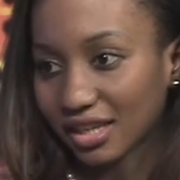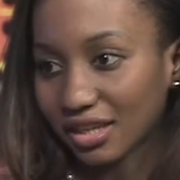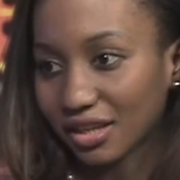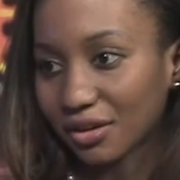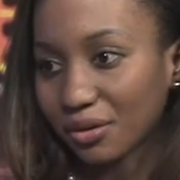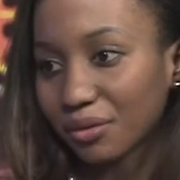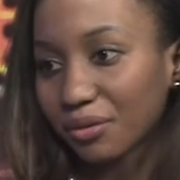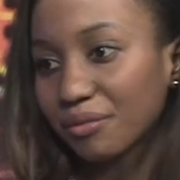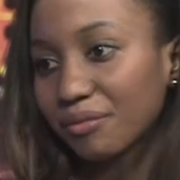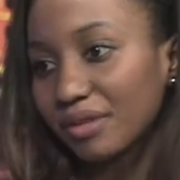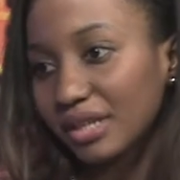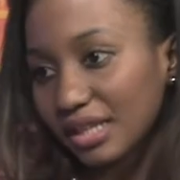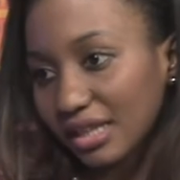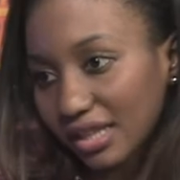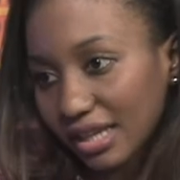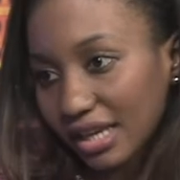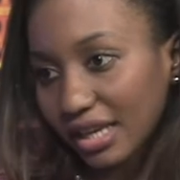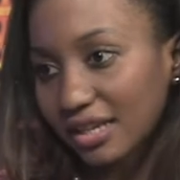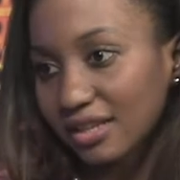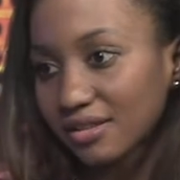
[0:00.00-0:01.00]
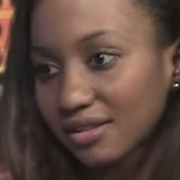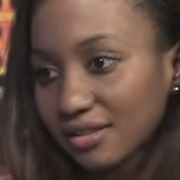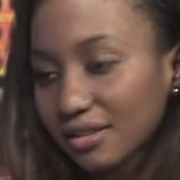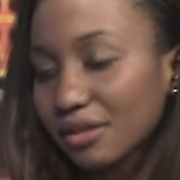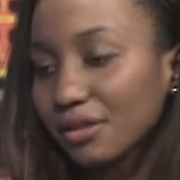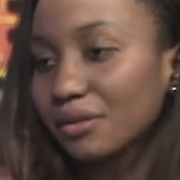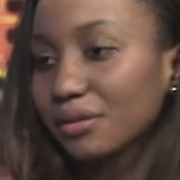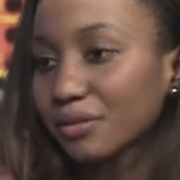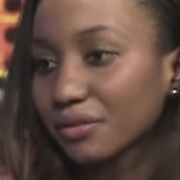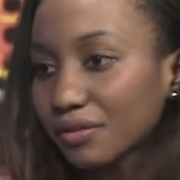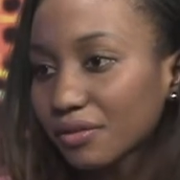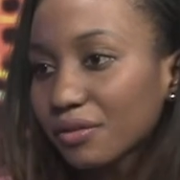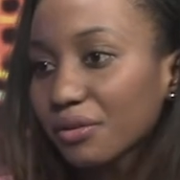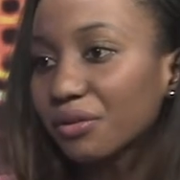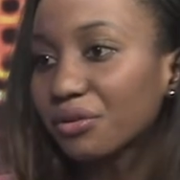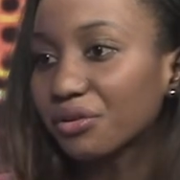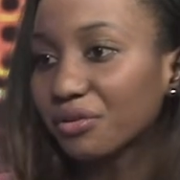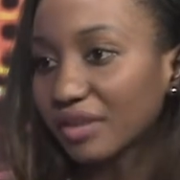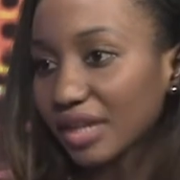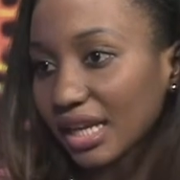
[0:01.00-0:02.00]
you know, relate to your
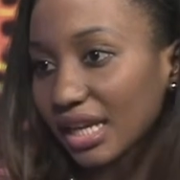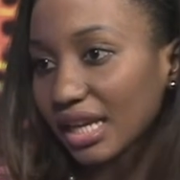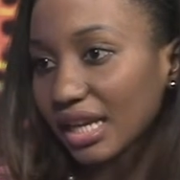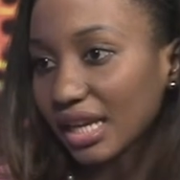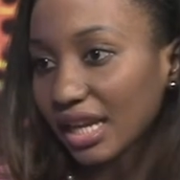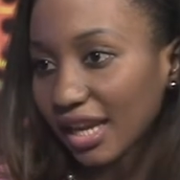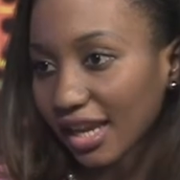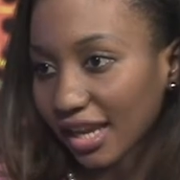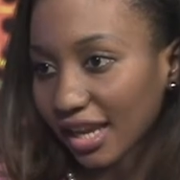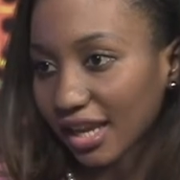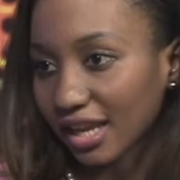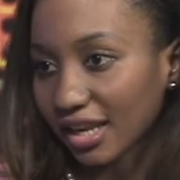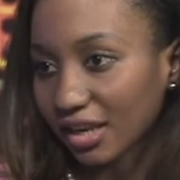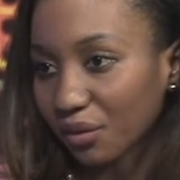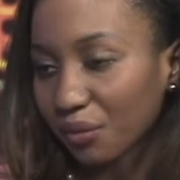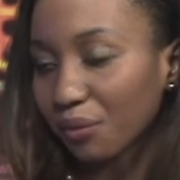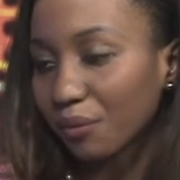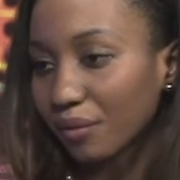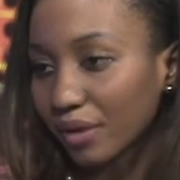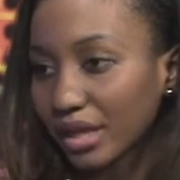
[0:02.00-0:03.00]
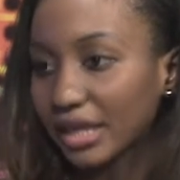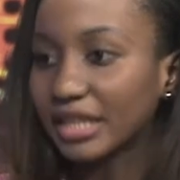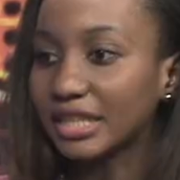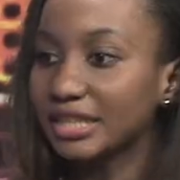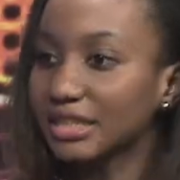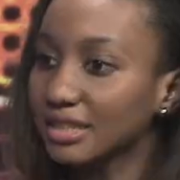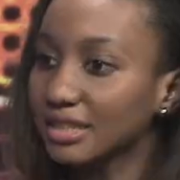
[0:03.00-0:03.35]
story and wanting